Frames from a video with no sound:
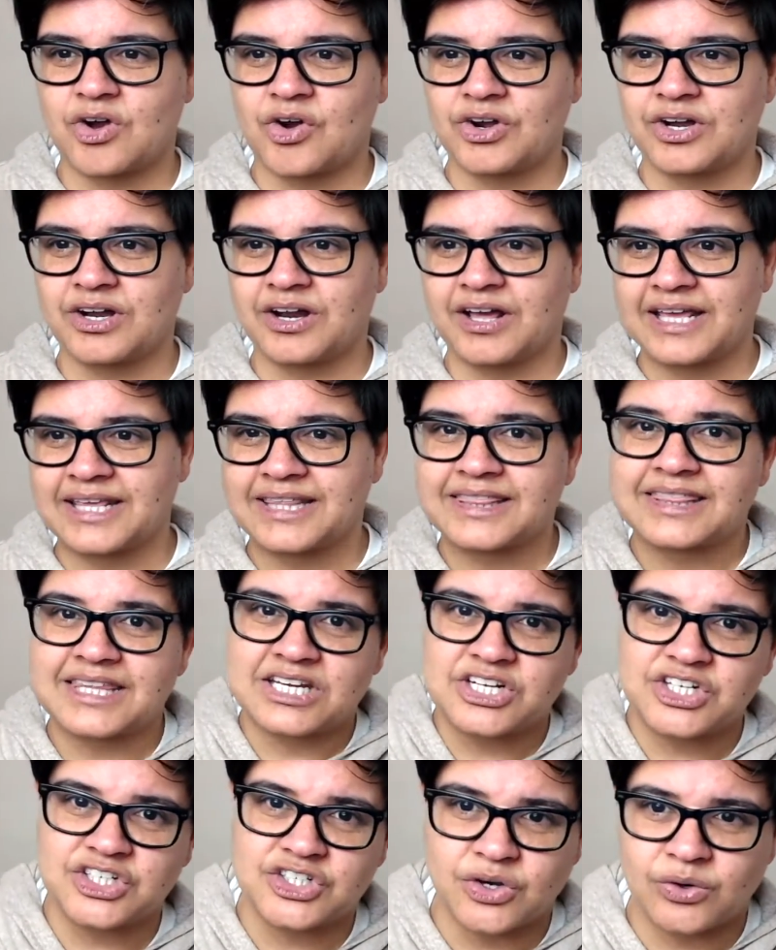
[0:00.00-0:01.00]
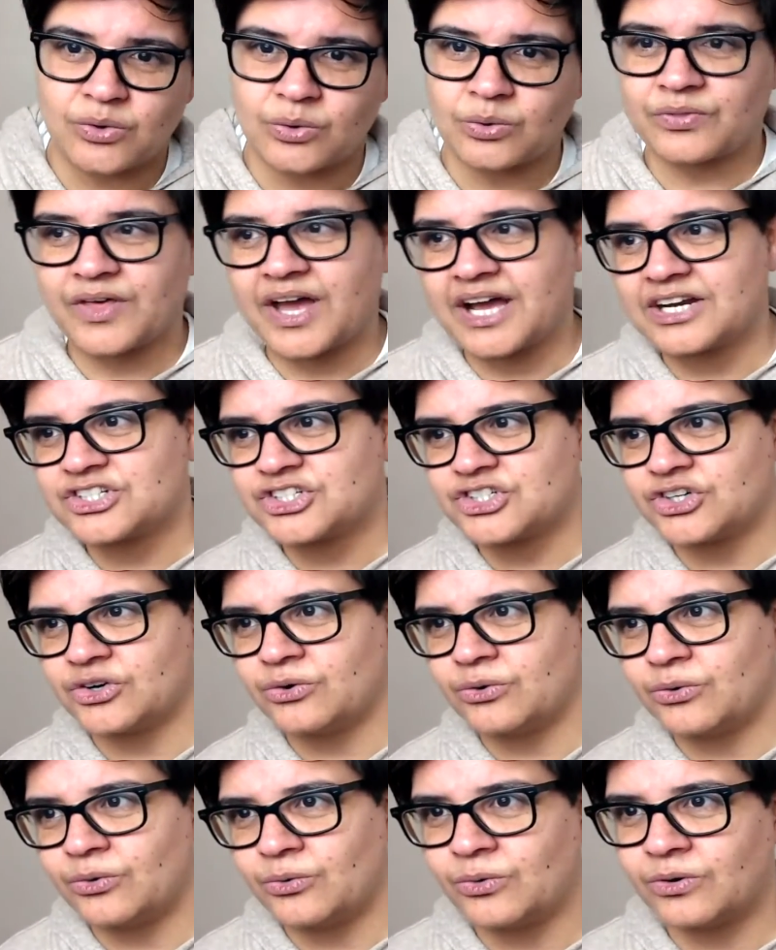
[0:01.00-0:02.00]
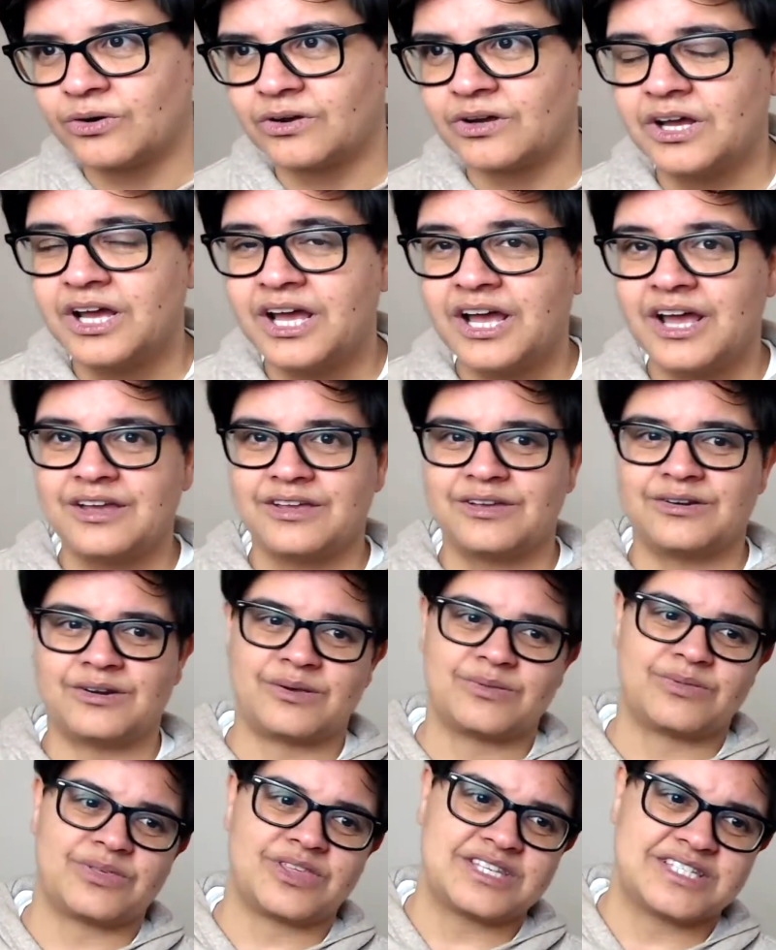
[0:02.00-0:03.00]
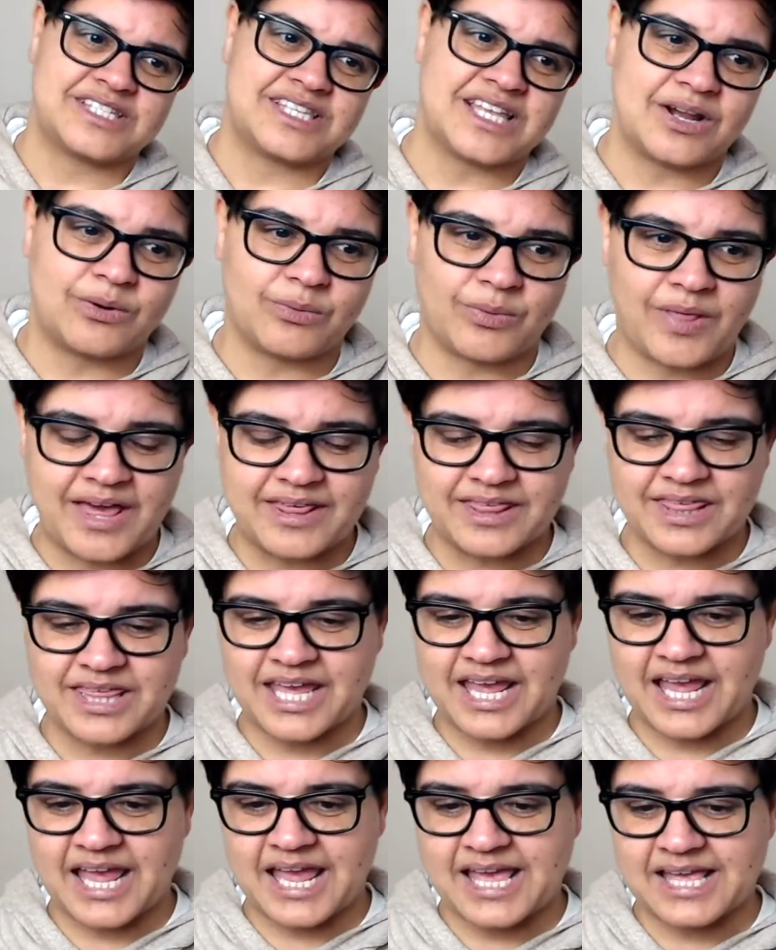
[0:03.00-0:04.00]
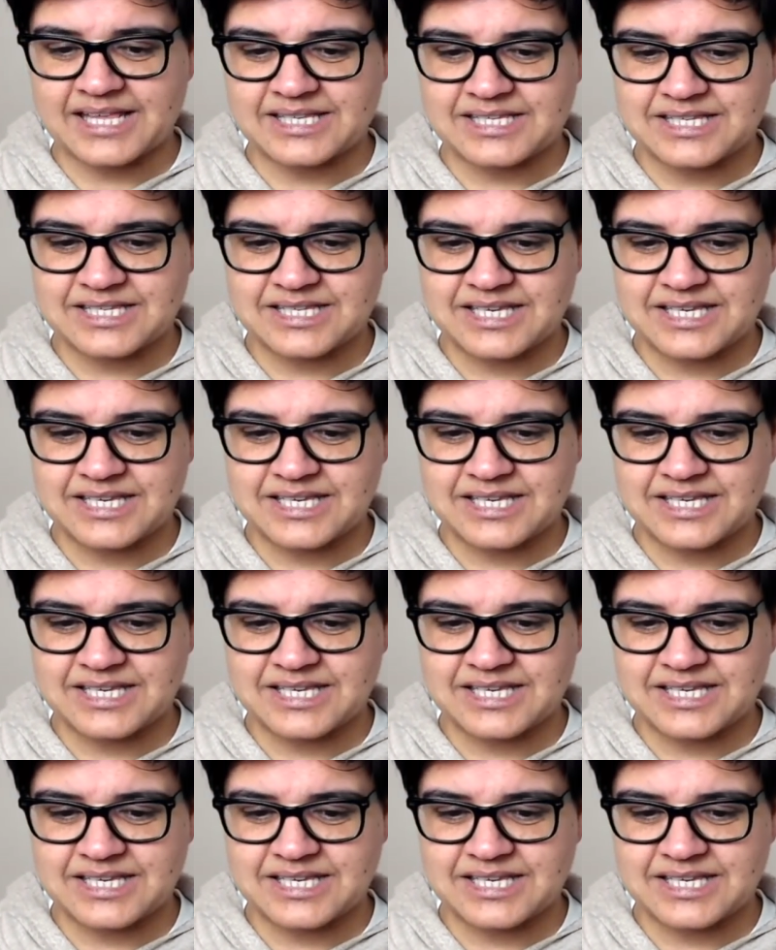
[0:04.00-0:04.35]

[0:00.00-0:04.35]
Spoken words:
aren't like this shot or that shot or, you know, this thing or that thing.